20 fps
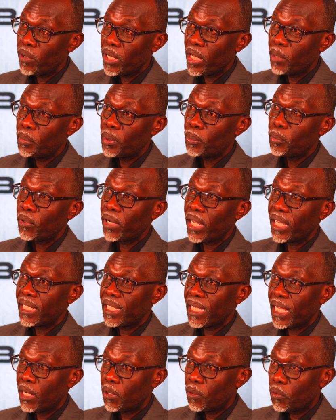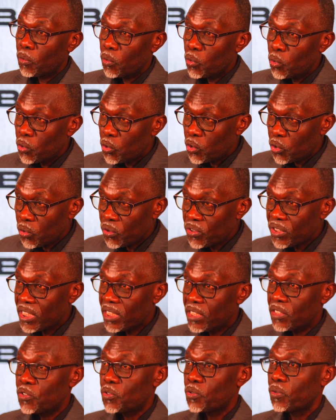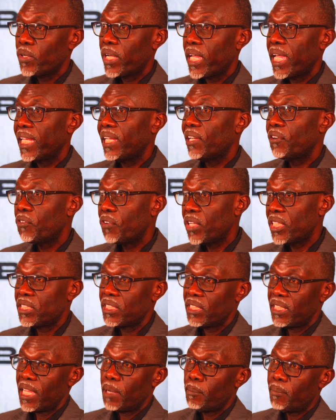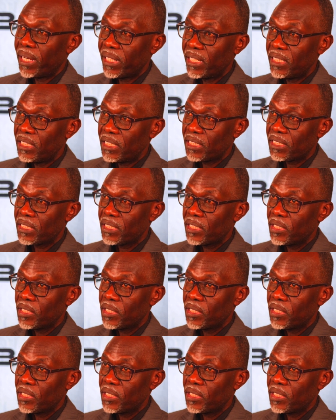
Where people can now use it to enrich their marriages.